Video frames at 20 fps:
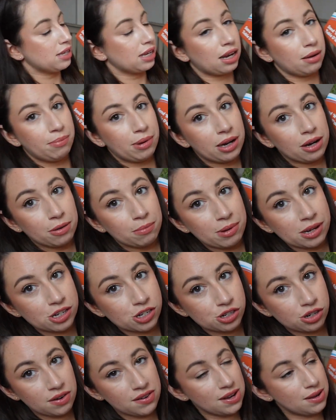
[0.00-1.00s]
is like a better
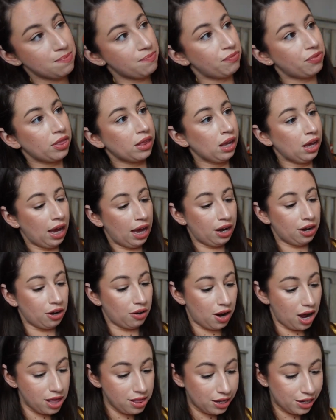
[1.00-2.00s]
picture of it. I don't
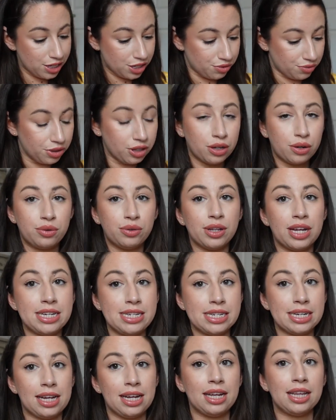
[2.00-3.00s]
know. I think it's a really cool
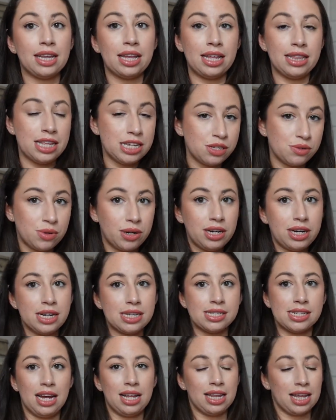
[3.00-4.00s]
idea. This one
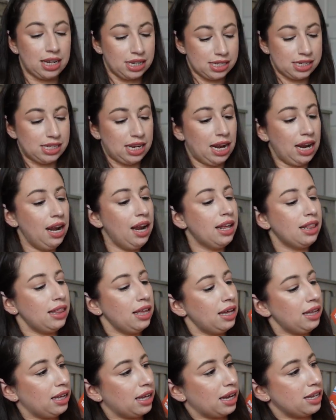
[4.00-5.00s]
is not like a standing
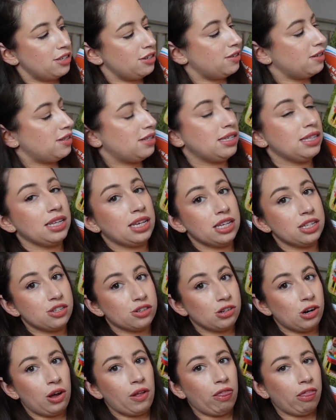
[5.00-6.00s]
thing. Like as you can see, the kids
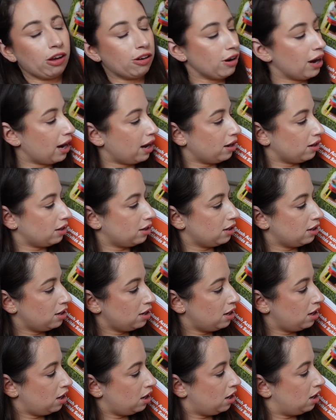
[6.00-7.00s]
are on the ground
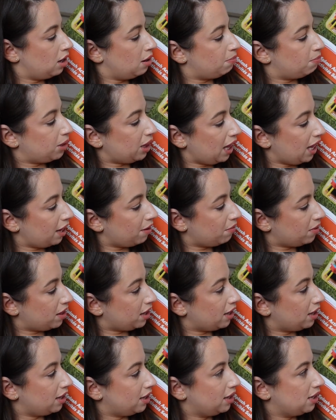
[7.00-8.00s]
playing with
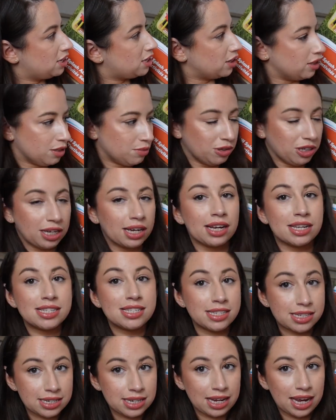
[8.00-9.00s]
it. So it's more like a
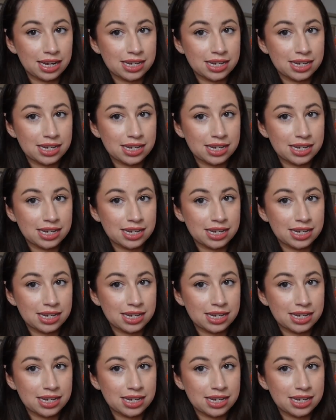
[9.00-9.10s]
sitting